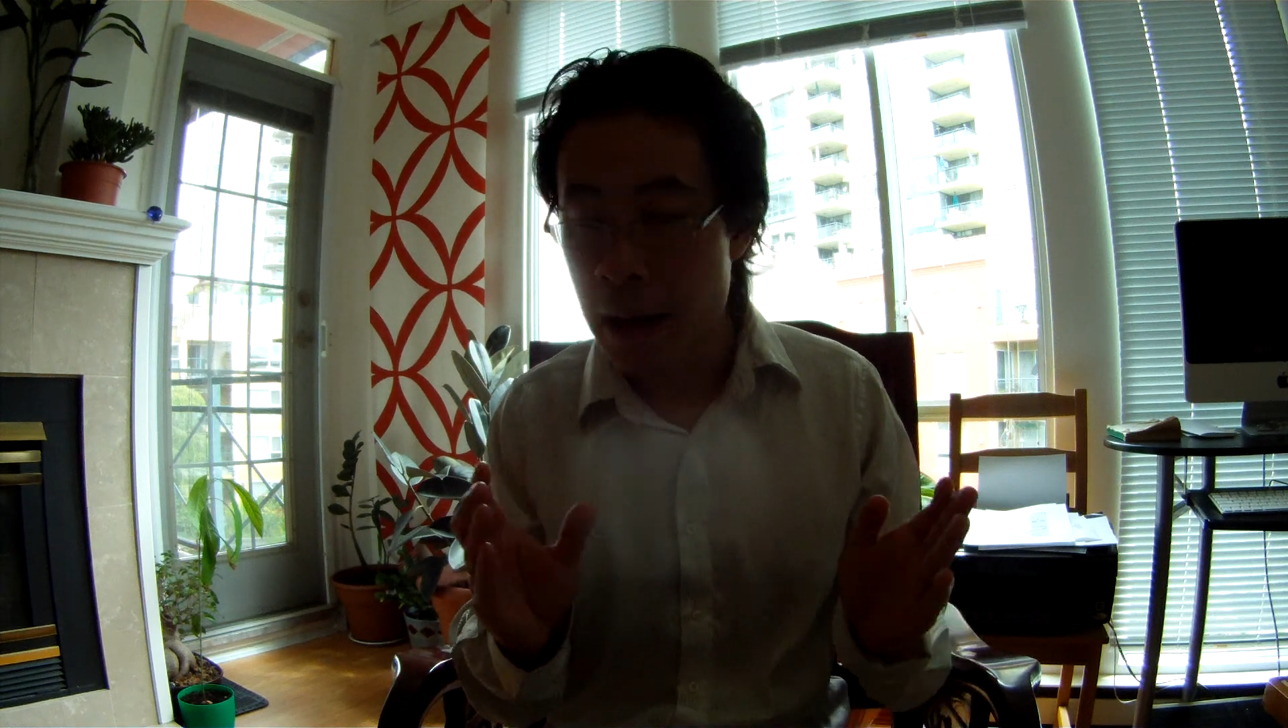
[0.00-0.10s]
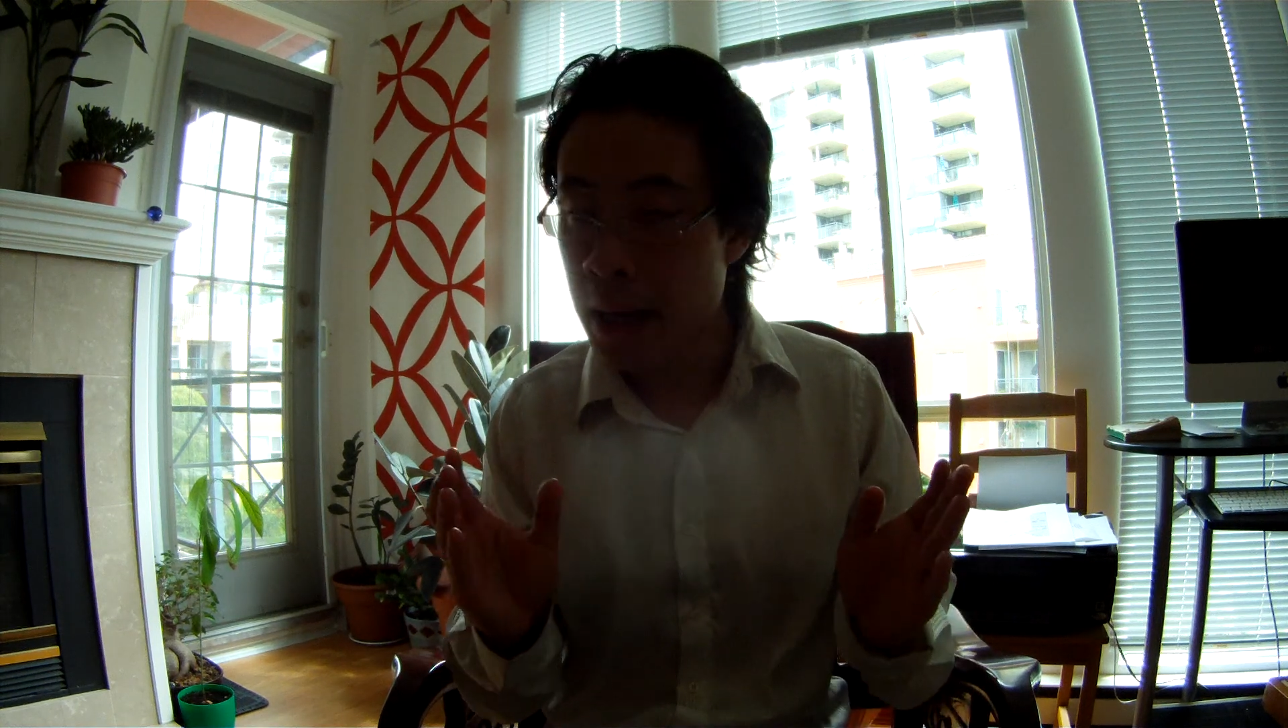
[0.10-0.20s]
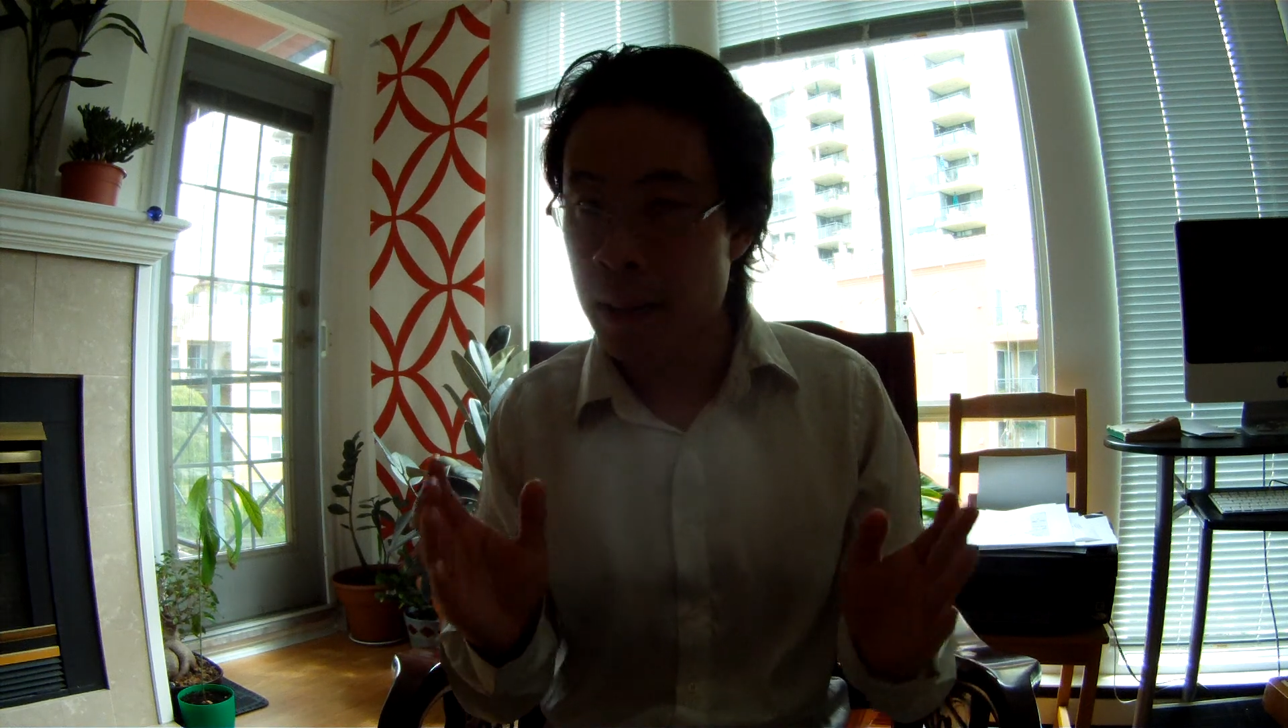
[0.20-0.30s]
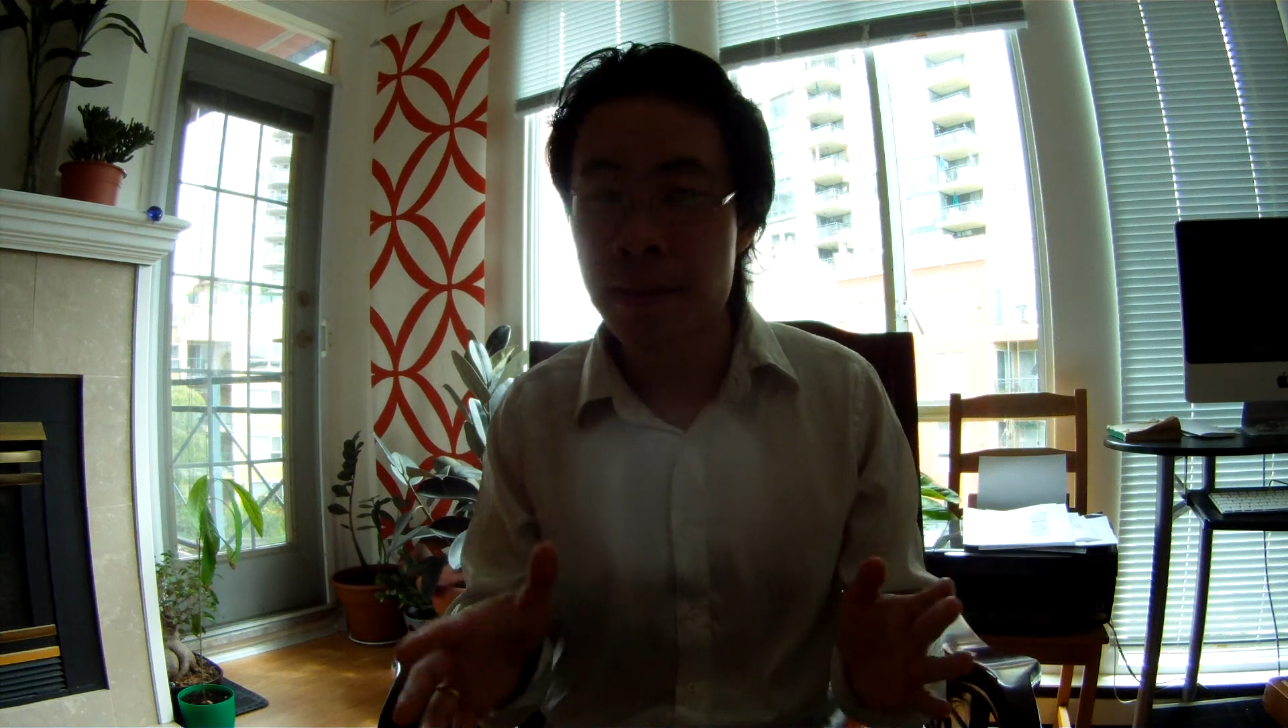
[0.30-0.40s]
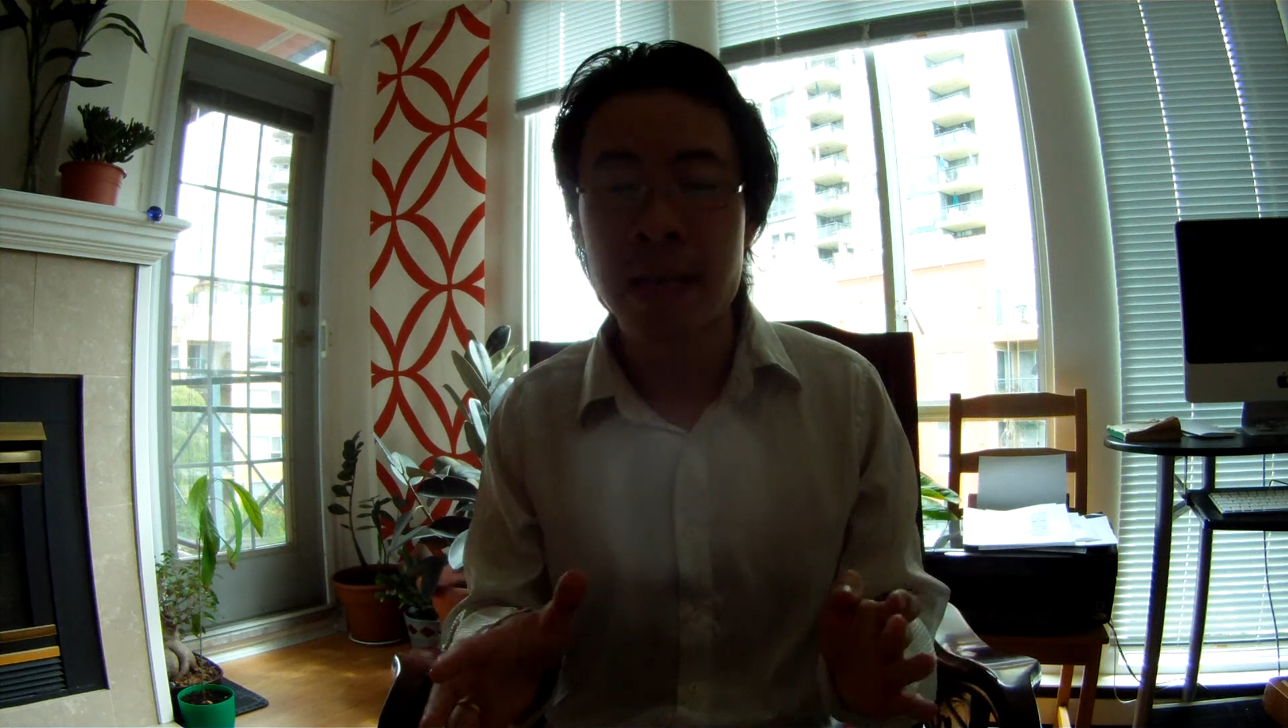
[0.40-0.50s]

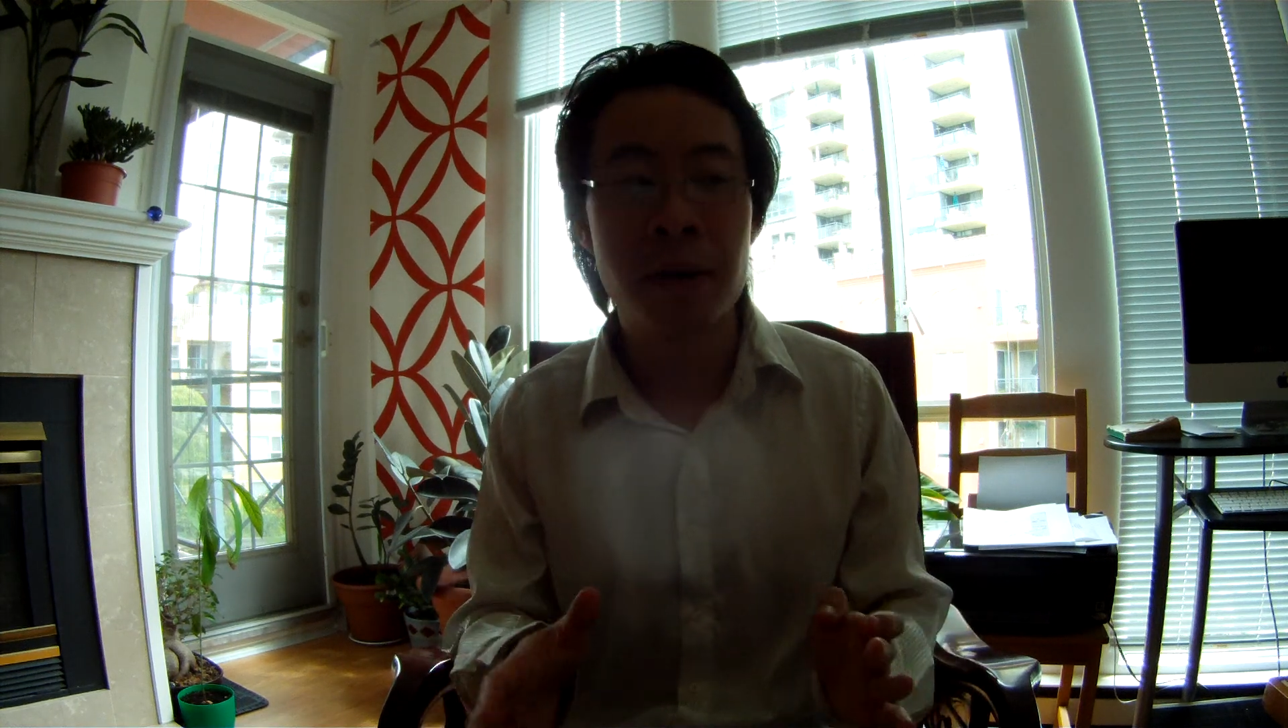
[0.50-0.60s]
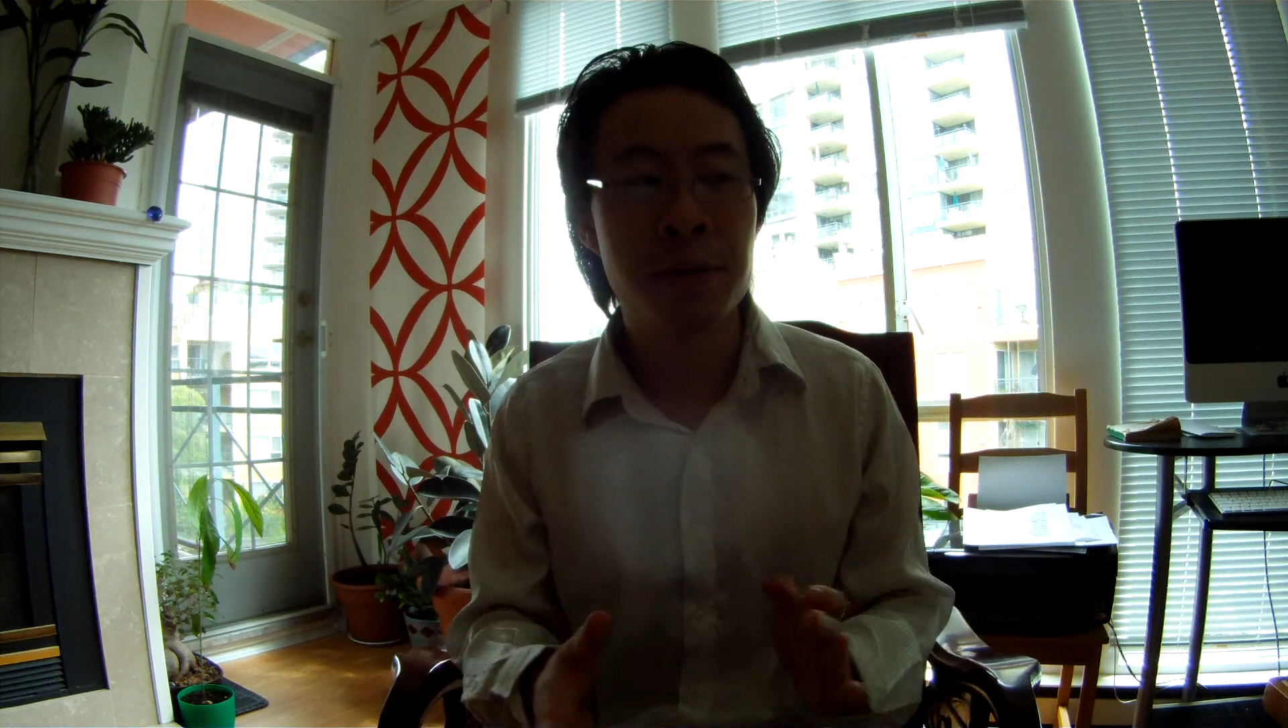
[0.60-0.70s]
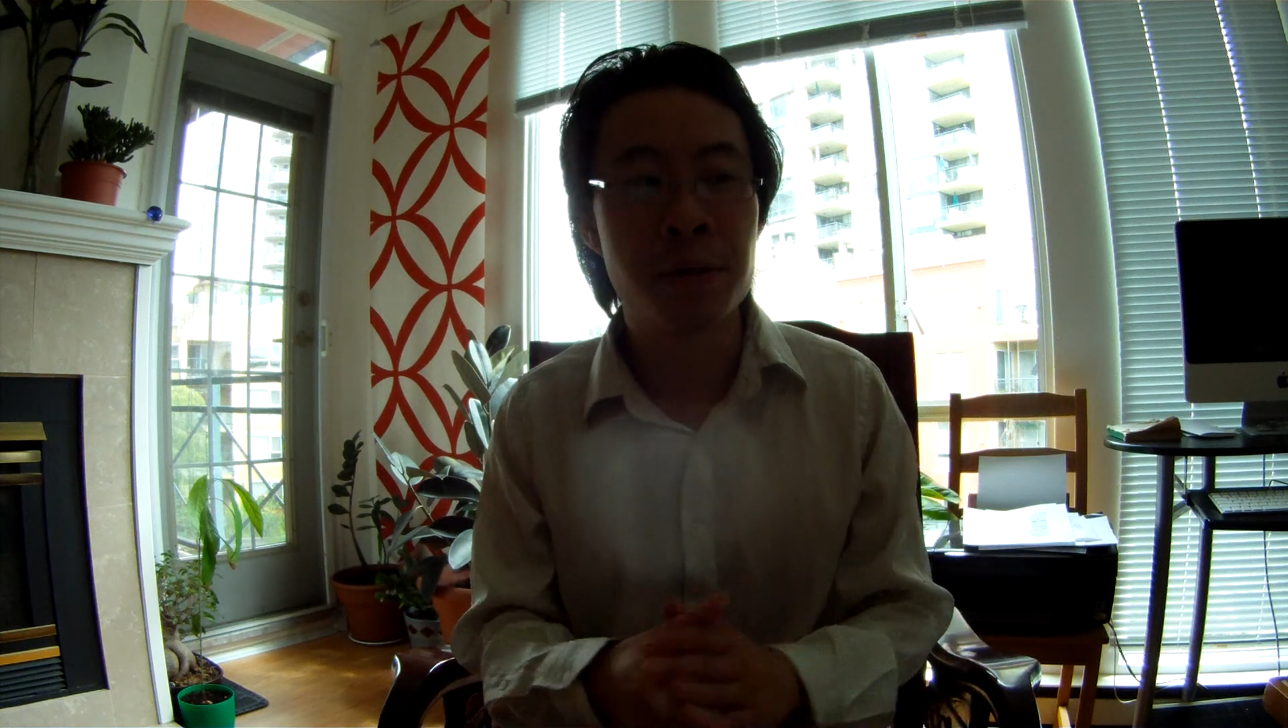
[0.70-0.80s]
comes down